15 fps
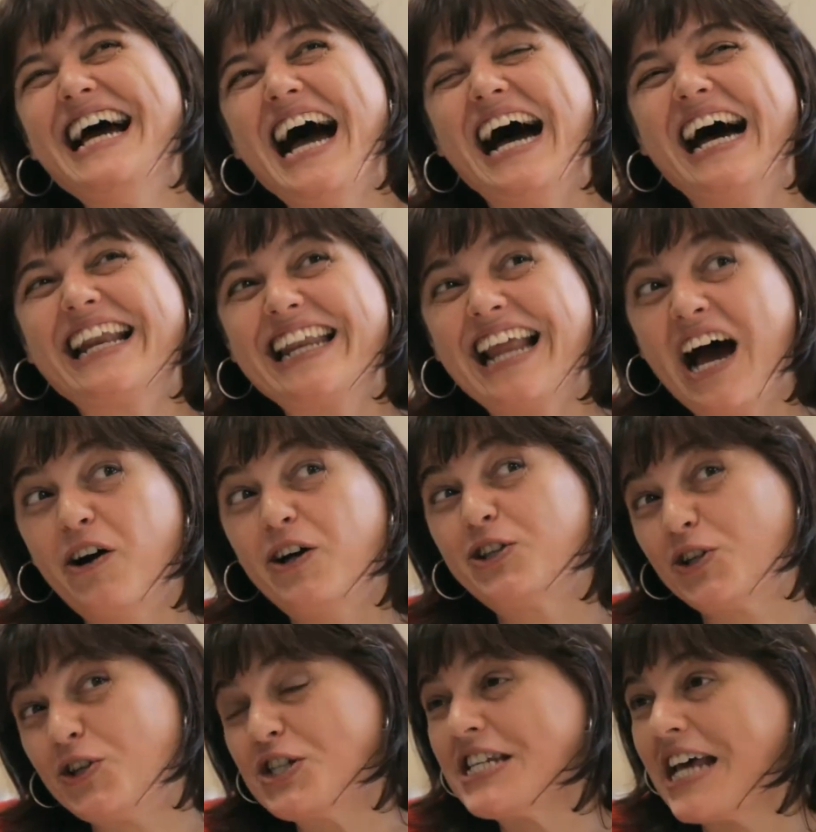and now it
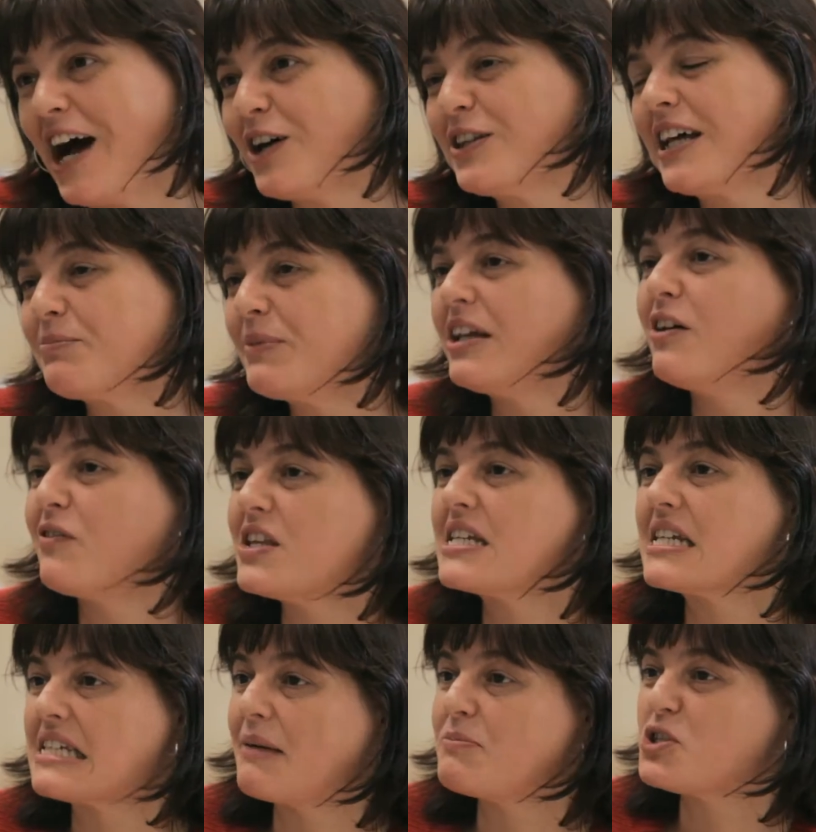turns out that many of these
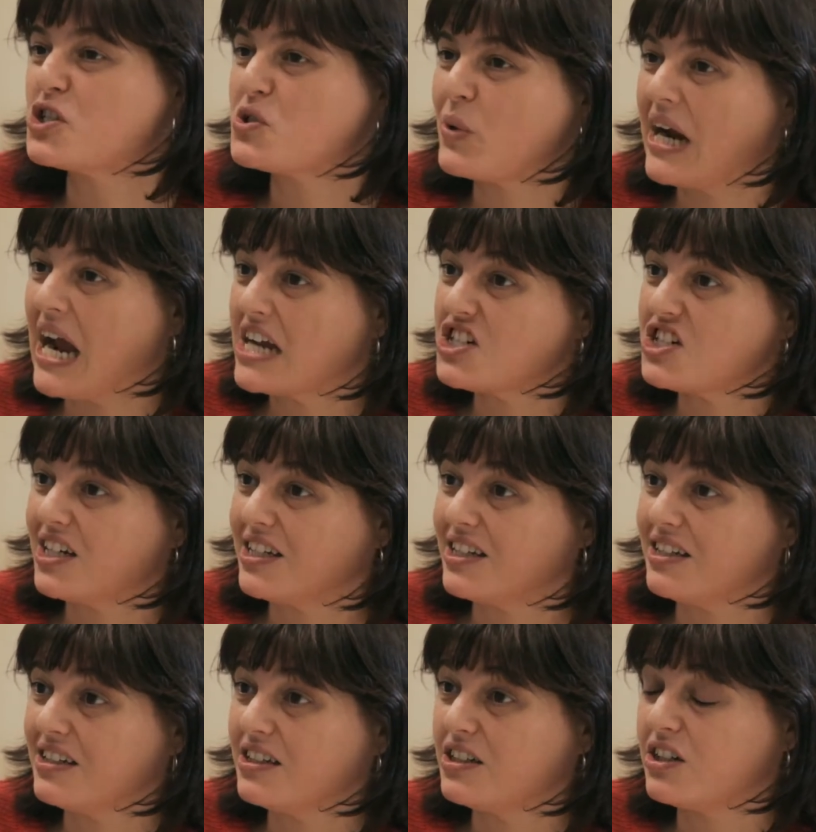assumptions were actually